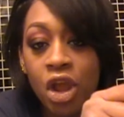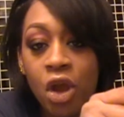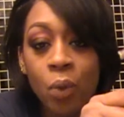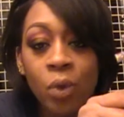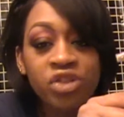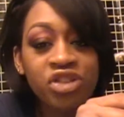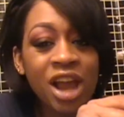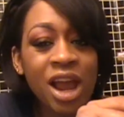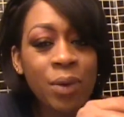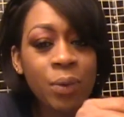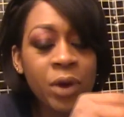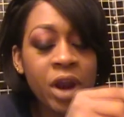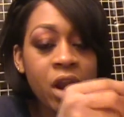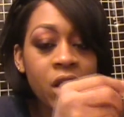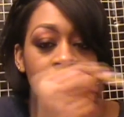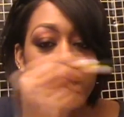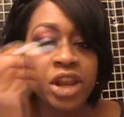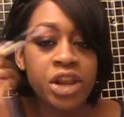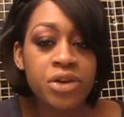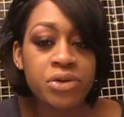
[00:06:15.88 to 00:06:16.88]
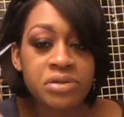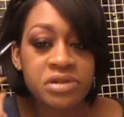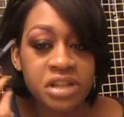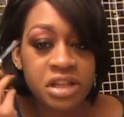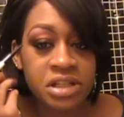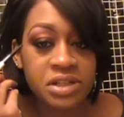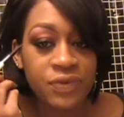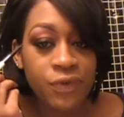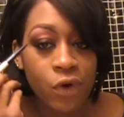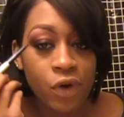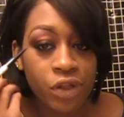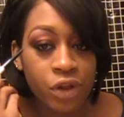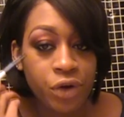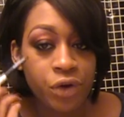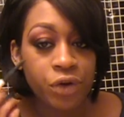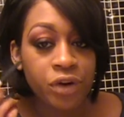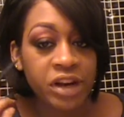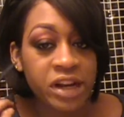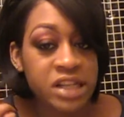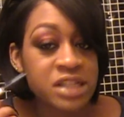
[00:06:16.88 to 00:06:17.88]
which I rarely use this for the
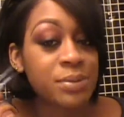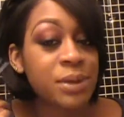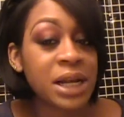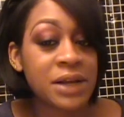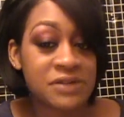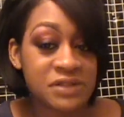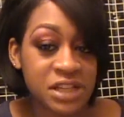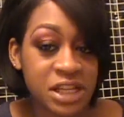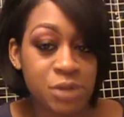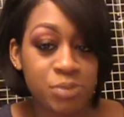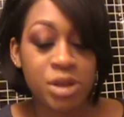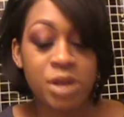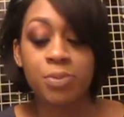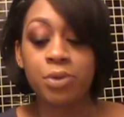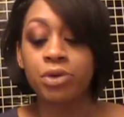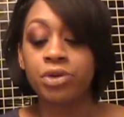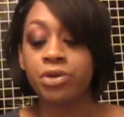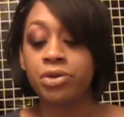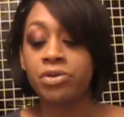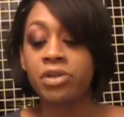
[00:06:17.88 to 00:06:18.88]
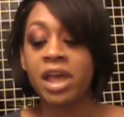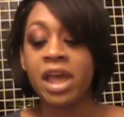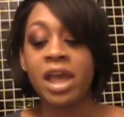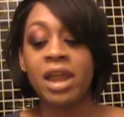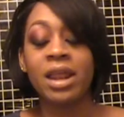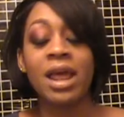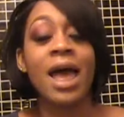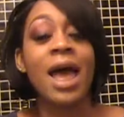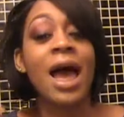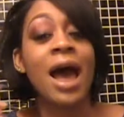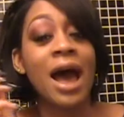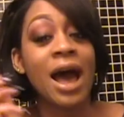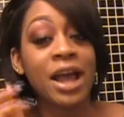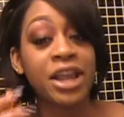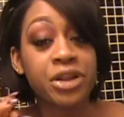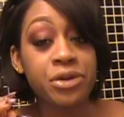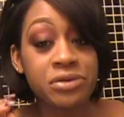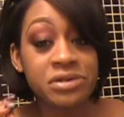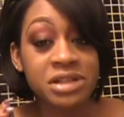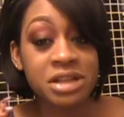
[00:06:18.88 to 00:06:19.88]
crease, but I've seen people do that. I
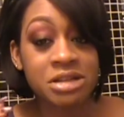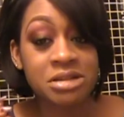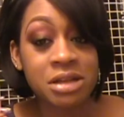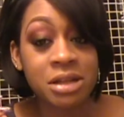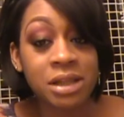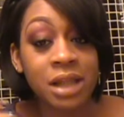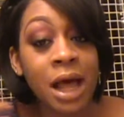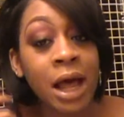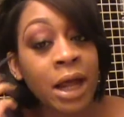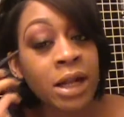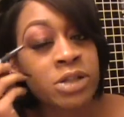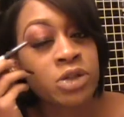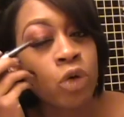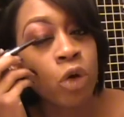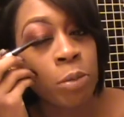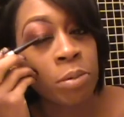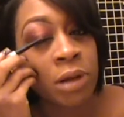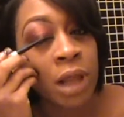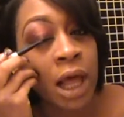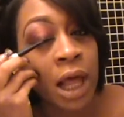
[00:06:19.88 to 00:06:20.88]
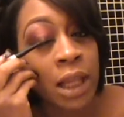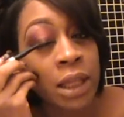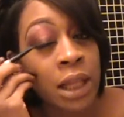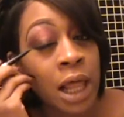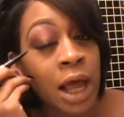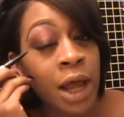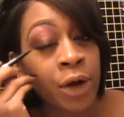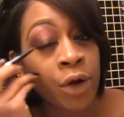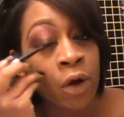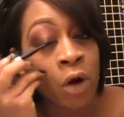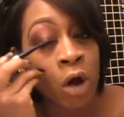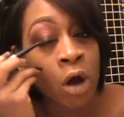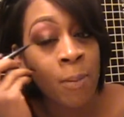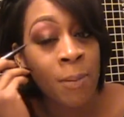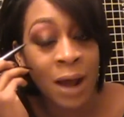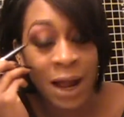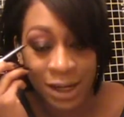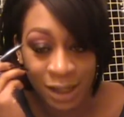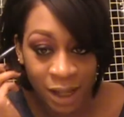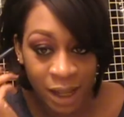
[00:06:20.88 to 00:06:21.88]
use this a lot to apply liner on
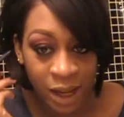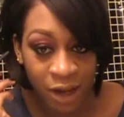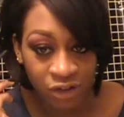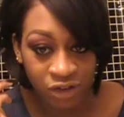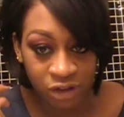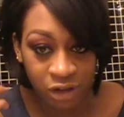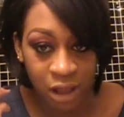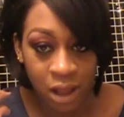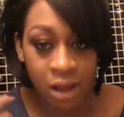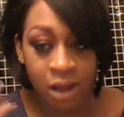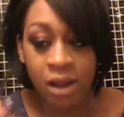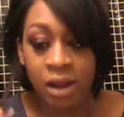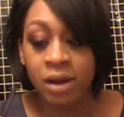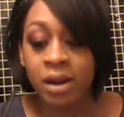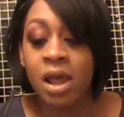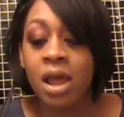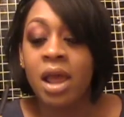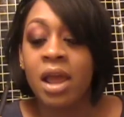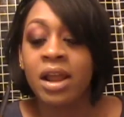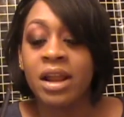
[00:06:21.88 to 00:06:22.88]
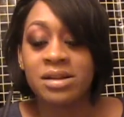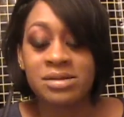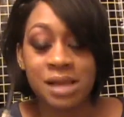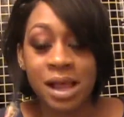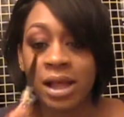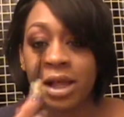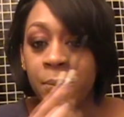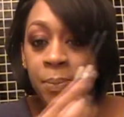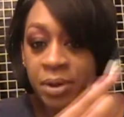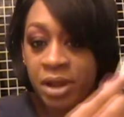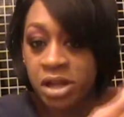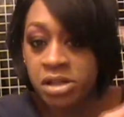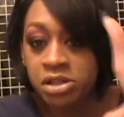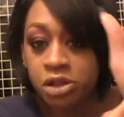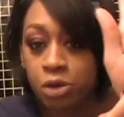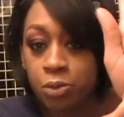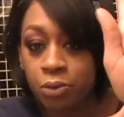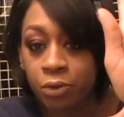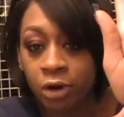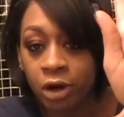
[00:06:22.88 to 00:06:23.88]
my lash line. It's like a
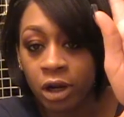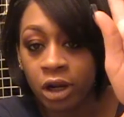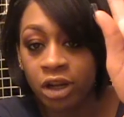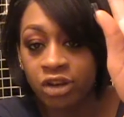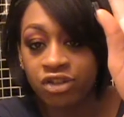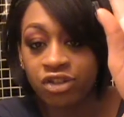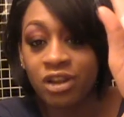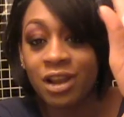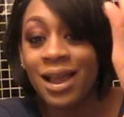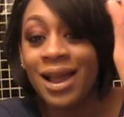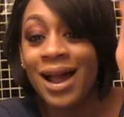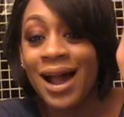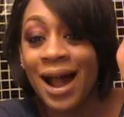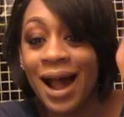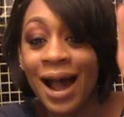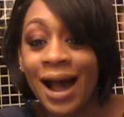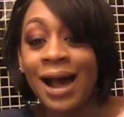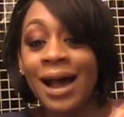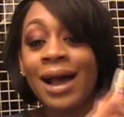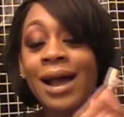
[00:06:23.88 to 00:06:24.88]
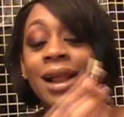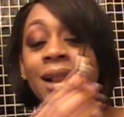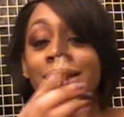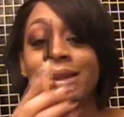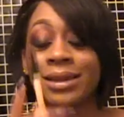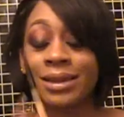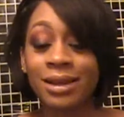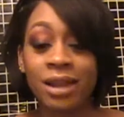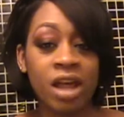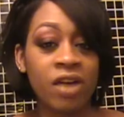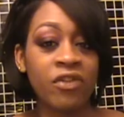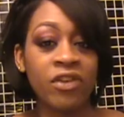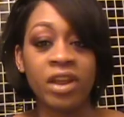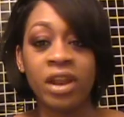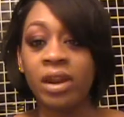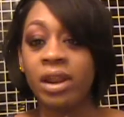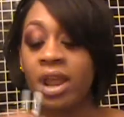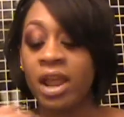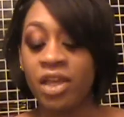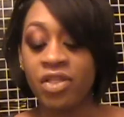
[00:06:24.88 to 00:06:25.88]
pencil brush. I love
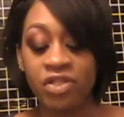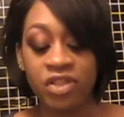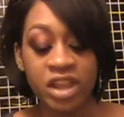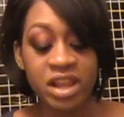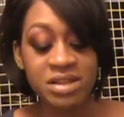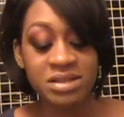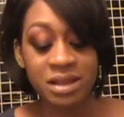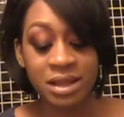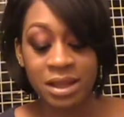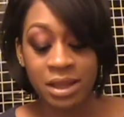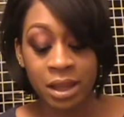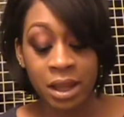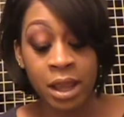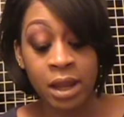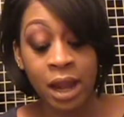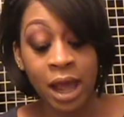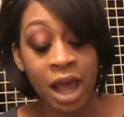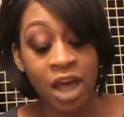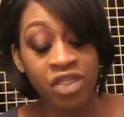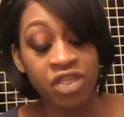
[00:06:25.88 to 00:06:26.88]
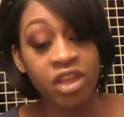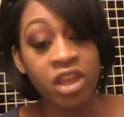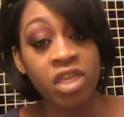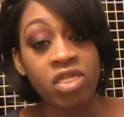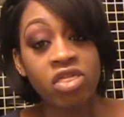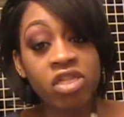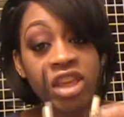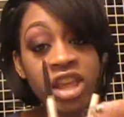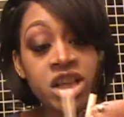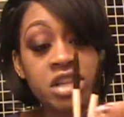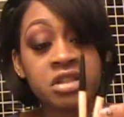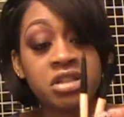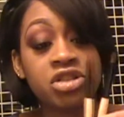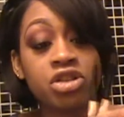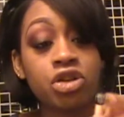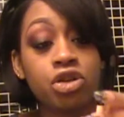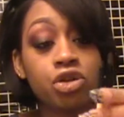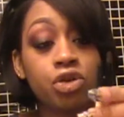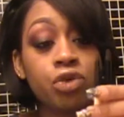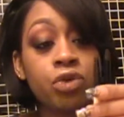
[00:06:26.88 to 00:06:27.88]
it. And these, again, I think these
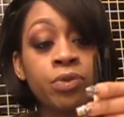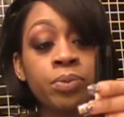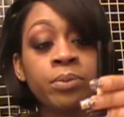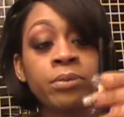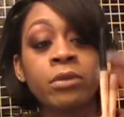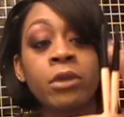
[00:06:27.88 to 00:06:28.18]
two